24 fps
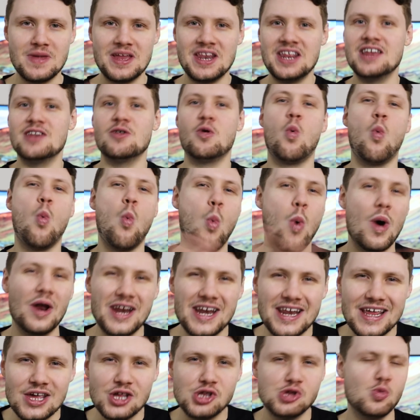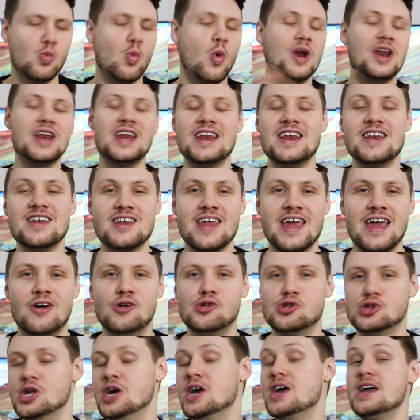minute what it is, what it
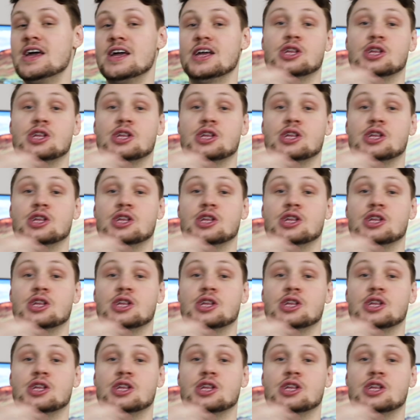entails.